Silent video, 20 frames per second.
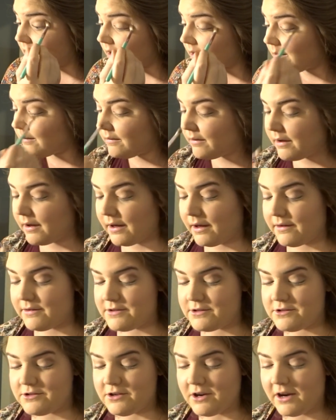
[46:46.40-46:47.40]
I
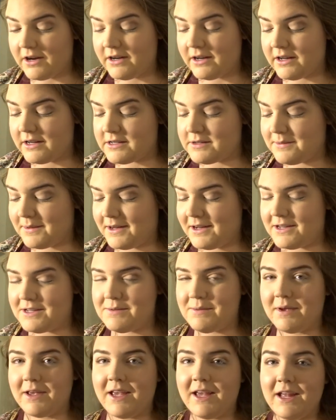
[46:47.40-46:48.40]
was trying to explain it
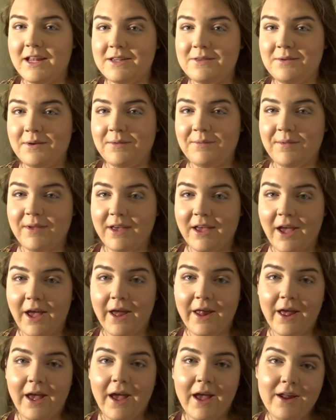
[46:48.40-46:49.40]
to my kids, but I'm like,
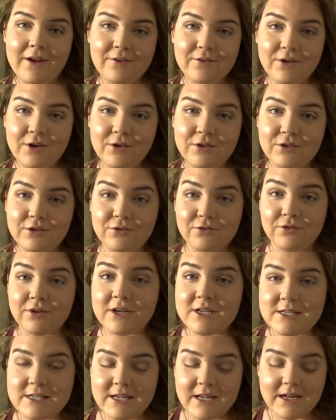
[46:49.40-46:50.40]
I don't know the
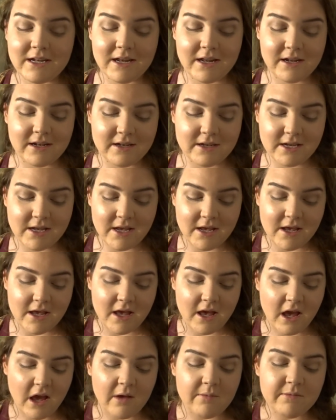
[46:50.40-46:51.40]
reason. And
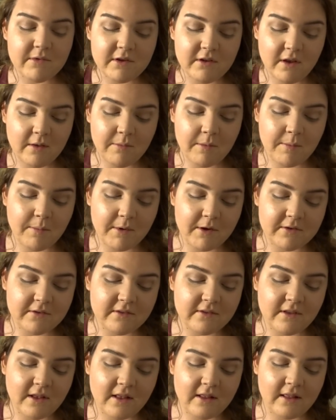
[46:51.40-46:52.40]
I'm the type of
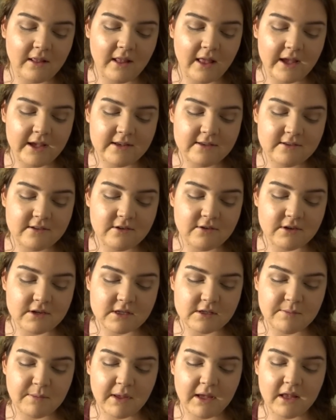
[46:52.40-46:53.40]
person that likes to
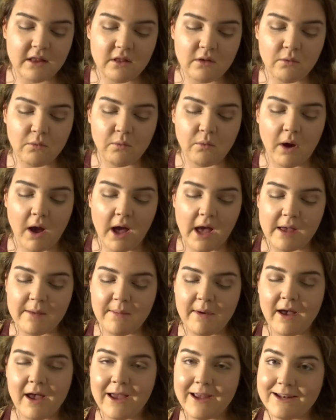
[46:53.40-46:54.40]
explain the why
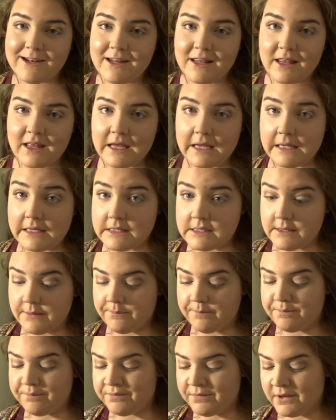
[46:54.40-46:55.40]
behind things.
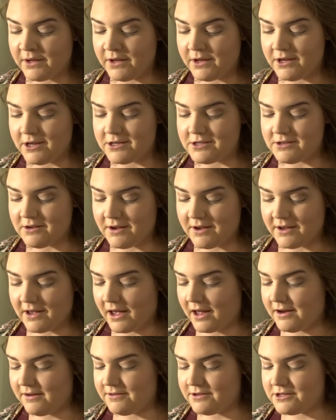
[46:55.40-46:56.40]
So I
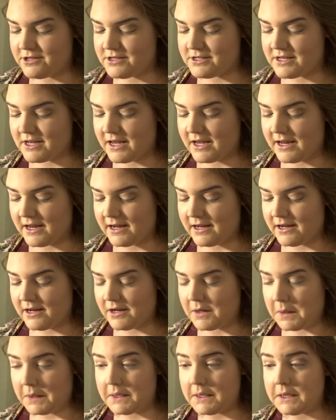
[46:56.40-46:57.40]
kind of was just saying,
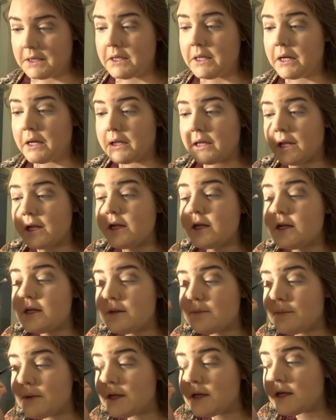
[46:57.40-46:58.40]
they need
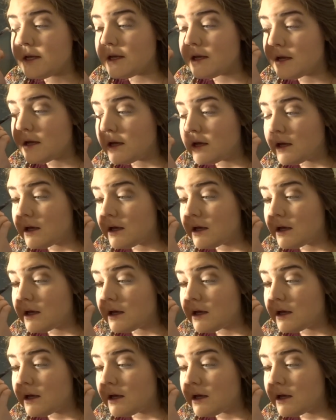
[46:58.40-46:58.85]
to be